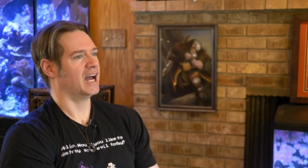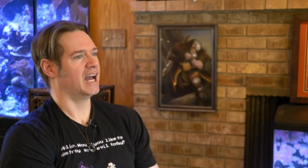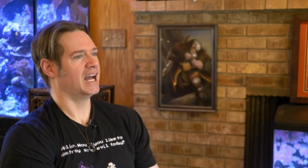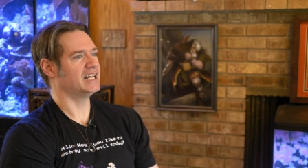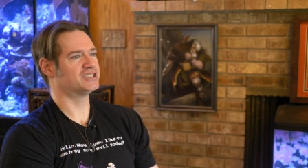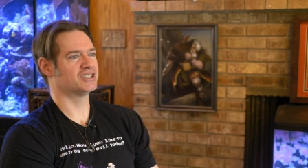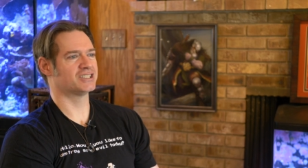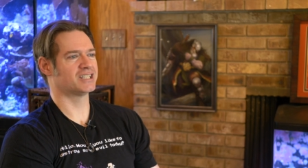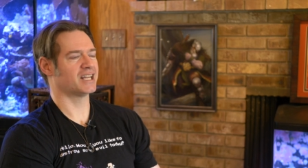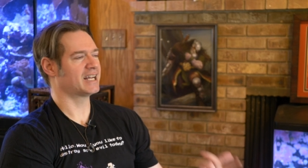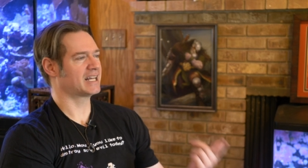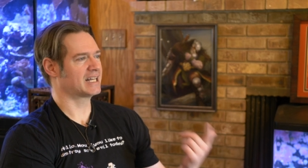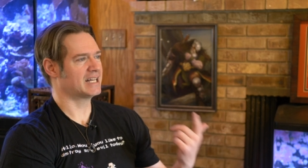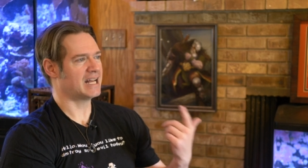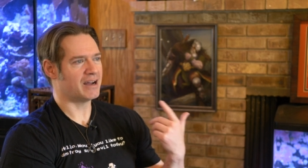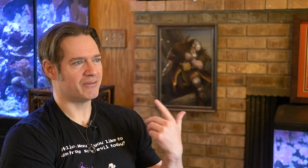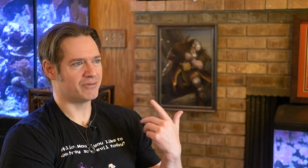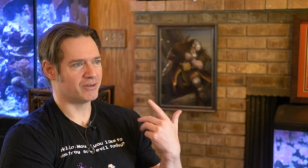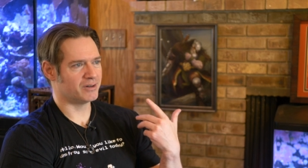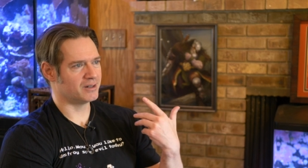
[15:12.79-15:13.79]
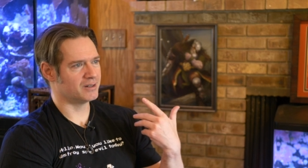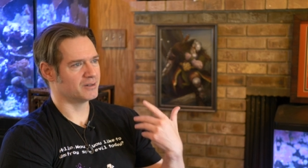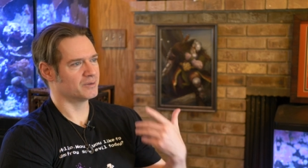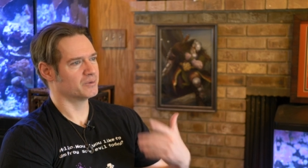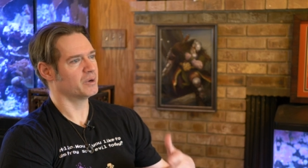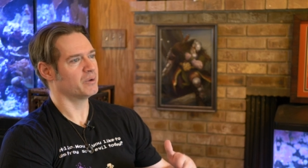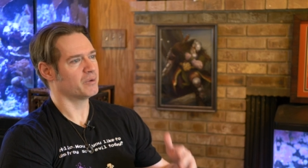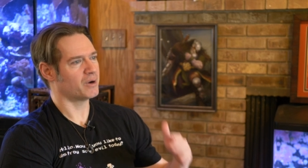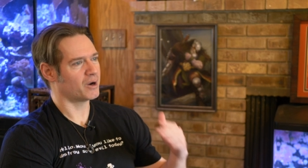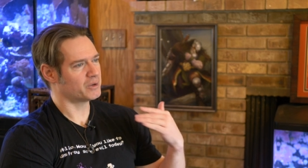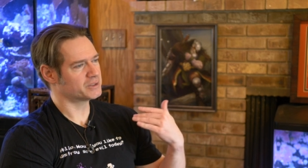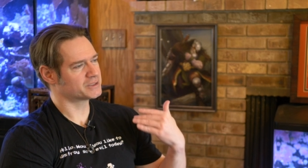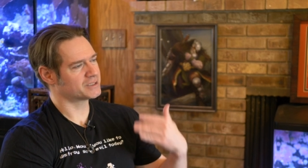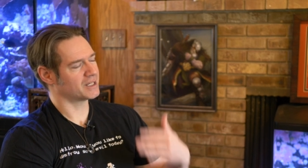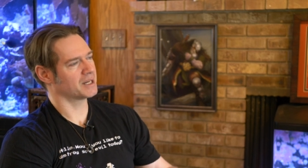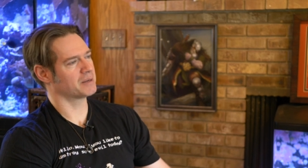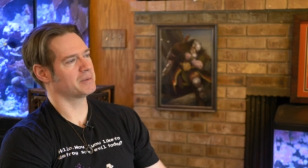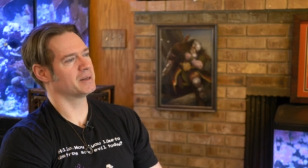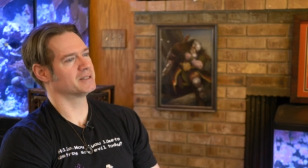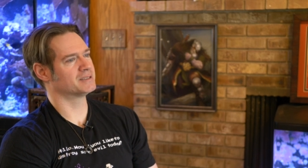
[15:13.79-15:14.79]
it just like never we were always
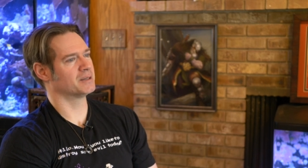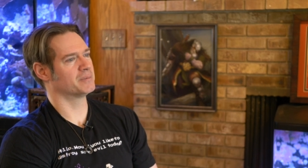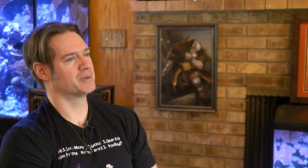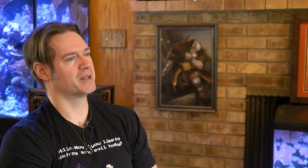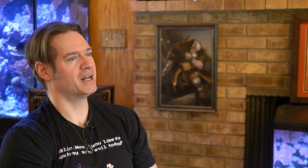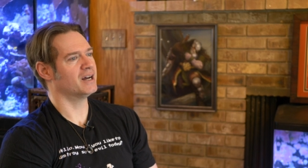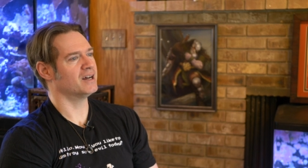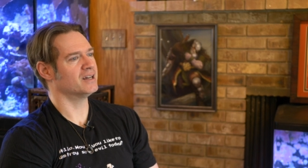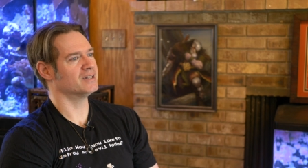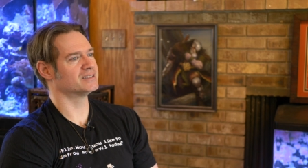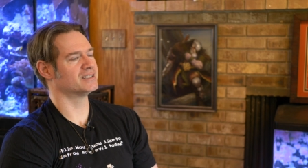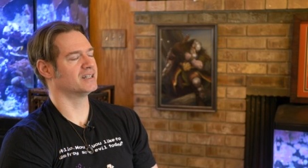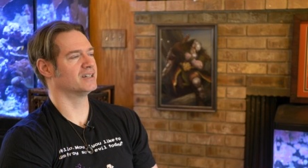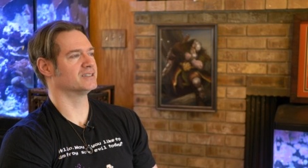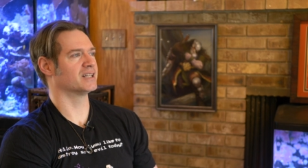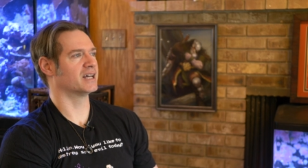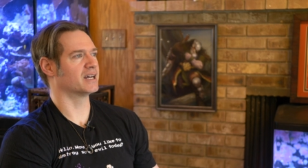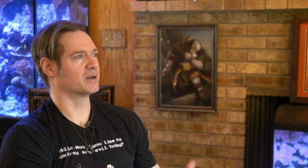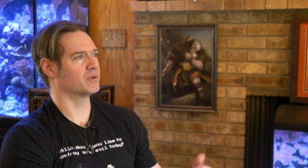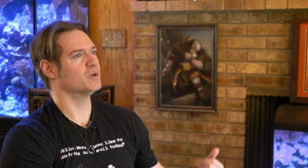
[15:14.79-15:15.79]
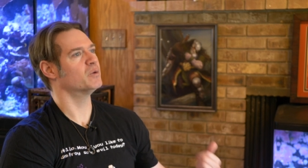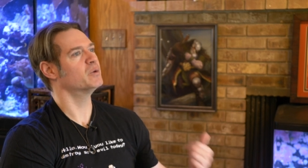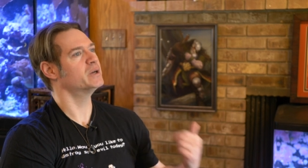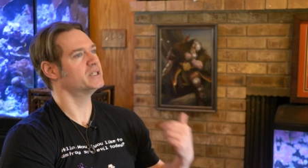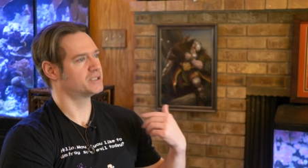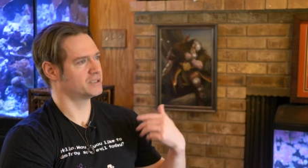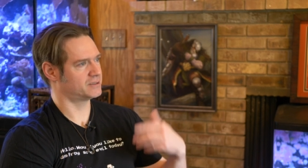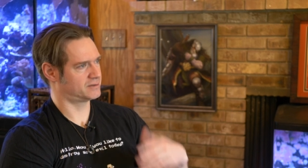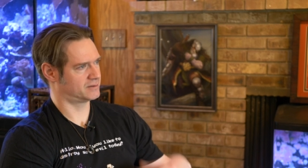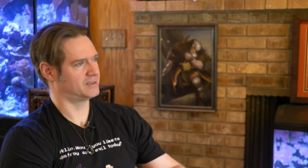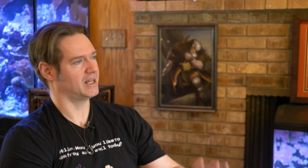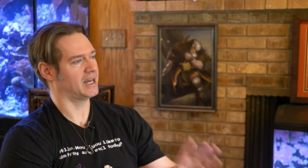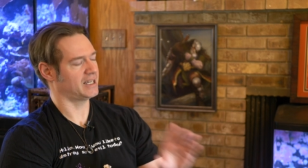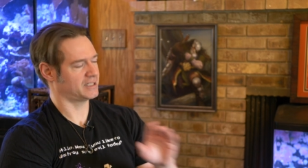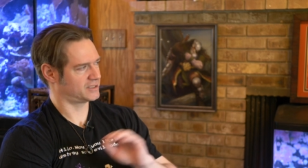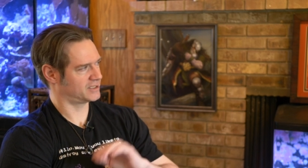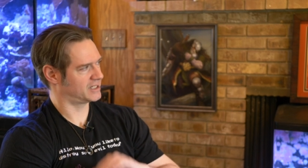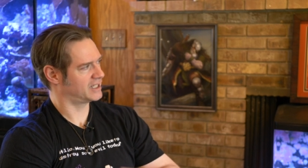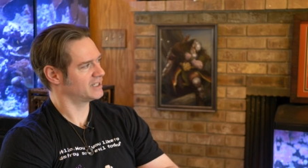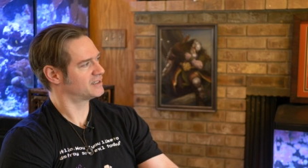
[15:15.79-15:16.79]
talking about something else and i was like well we should i
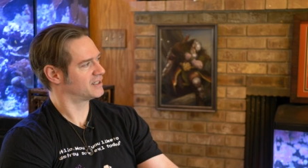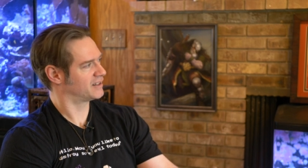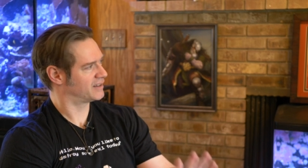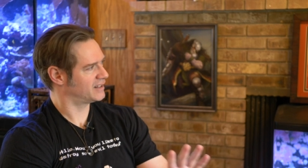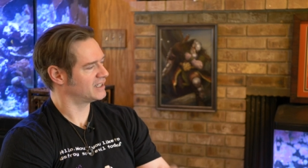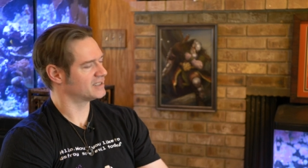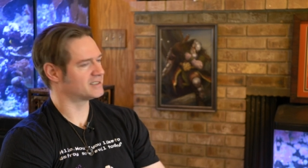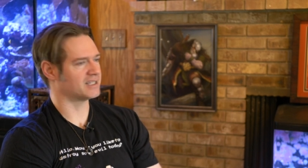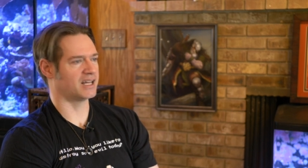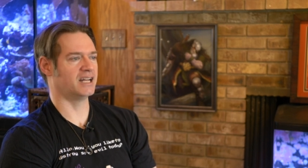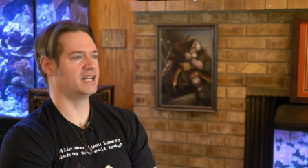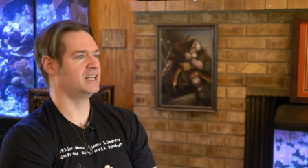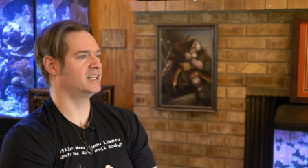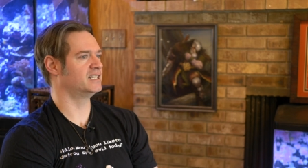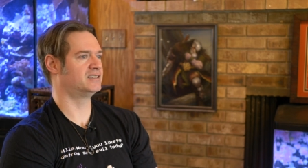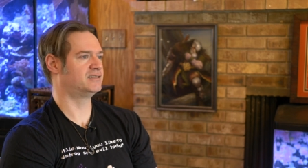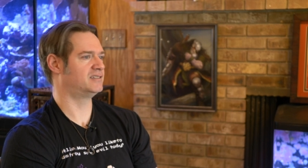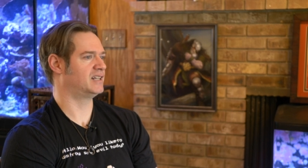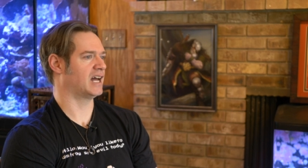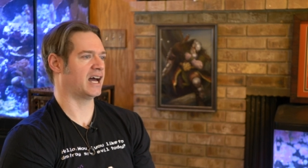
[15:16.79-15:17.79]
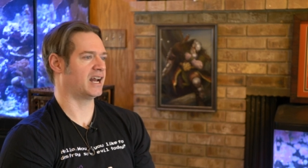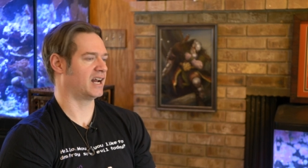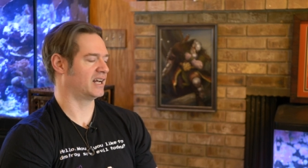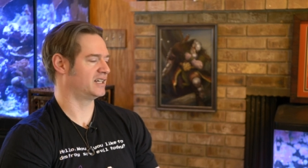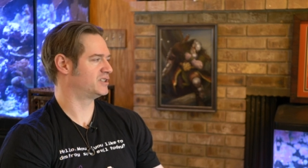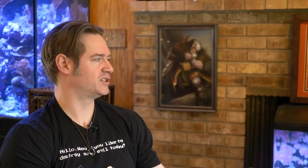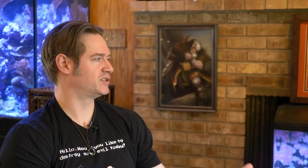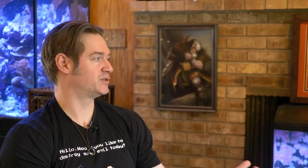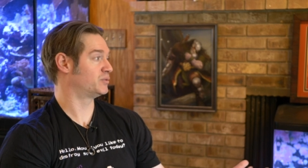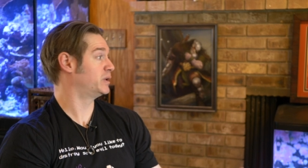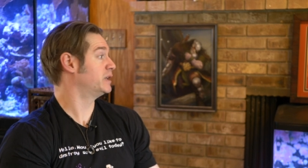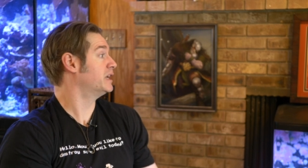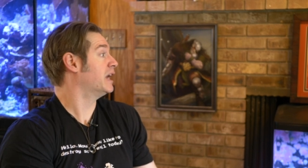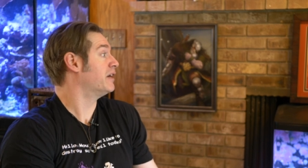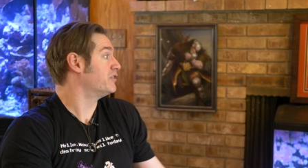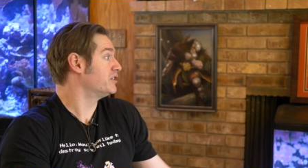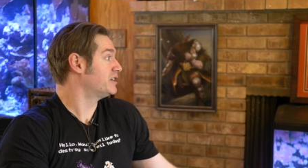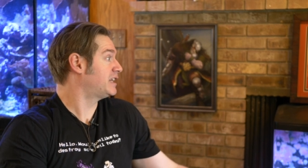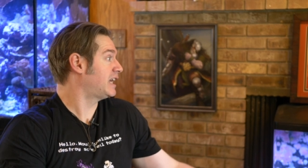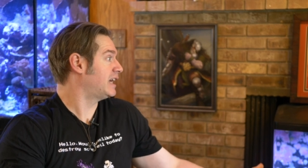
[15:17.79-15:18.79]
should get to this and he I, I, just we
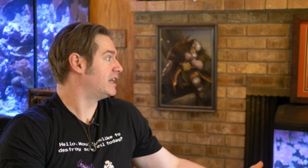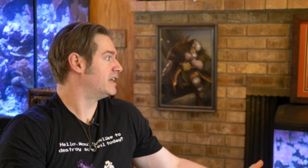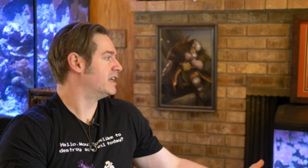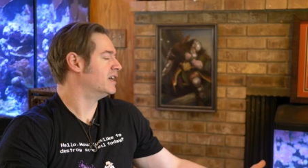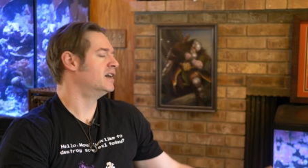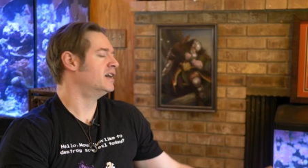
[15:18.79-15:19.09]
never did